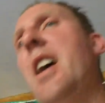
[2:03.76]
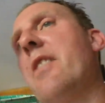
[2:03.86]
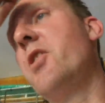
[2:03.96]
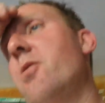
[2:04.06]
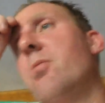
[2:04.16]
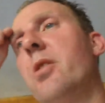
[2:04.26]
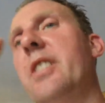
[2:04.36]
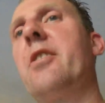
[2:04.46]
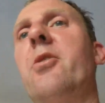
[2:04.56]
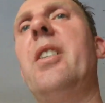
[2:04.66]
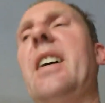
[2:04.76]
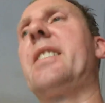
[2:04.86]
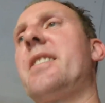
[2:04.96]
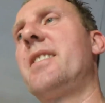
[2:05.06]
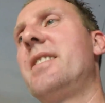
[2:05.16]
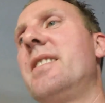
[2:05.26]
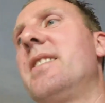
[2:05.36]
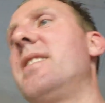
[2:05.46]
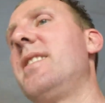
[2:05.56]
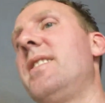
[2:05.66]
lot of you were incorrect.
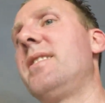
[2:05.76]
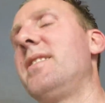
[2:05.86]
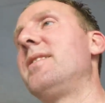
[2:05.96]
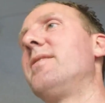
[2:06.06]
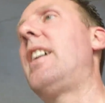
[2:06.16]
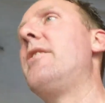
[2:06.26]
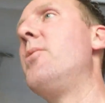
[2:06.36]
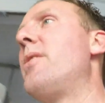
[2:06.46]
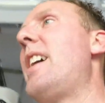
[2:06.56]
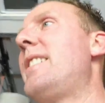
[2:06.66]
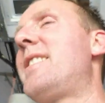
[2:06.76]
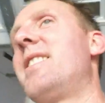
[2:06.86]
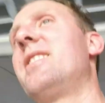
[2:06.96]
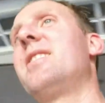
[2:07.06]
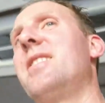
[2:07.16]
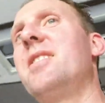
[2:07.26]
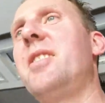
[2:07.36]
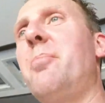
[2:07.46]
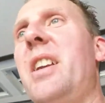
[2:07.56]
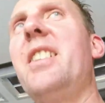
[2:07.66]
I knew that,
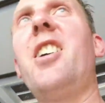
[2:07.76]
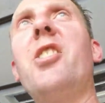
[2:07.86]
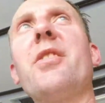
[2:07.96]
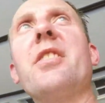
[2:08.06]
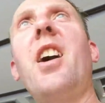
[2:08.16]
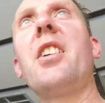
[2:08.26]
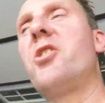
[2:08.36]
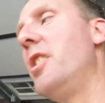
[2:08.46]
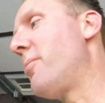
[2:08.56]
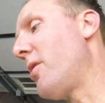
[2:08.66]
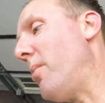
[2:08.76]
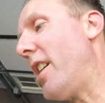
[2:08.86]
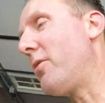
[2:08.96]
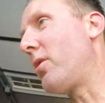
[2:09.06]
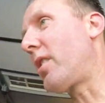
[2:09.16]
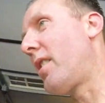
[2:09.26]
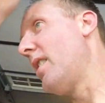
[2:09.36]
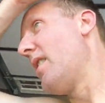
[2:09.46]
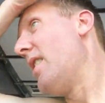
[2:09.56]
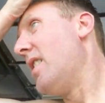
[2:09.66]
that PDR is not cheaper than bodywork.
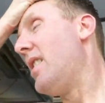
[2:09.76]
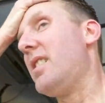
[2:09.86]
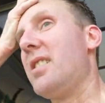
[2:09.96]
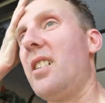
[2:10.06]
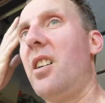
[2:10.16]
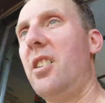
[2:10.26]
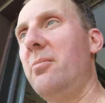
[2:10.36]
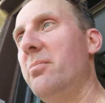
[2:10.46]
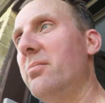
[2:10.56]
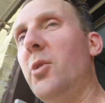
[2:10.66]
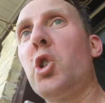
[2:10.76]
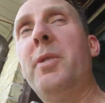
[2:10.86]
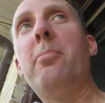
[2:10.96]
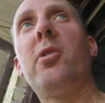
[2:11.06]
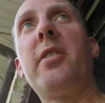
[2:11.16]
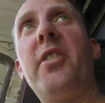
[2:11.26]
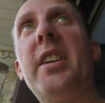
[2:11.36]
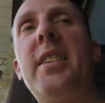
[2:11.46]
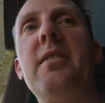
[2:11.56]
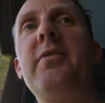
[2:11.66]
Um, most people are
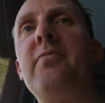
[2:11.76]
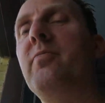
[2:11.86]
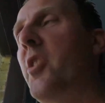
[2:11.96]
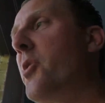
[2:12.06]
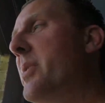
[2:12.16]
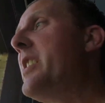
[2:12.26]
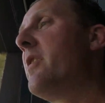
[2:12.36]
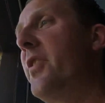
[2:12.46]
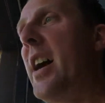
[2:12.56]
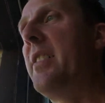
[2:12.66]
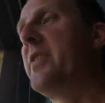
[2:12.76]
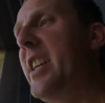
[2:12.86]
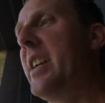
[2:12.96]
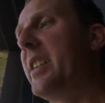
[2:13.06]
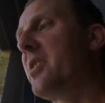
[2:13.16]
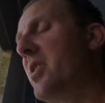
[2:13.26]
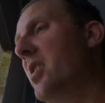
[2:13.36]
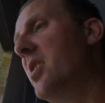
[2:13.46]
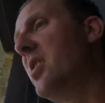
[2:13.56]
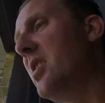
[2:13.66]
thinking of three or five dings,
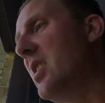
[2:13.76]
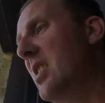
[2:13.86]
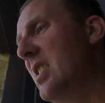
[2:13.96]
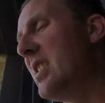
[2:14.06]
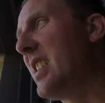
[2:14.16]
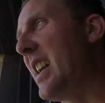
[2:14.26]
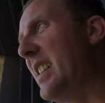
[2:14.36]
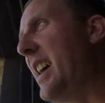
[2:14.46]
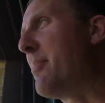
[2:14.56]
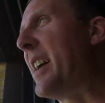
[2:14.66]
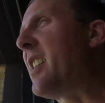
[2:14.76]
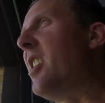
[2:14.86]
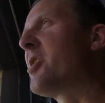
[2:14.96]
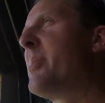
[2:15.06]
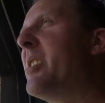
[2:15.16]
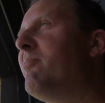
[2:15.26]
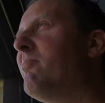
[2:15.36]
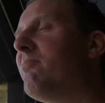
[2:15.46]
and that might cost me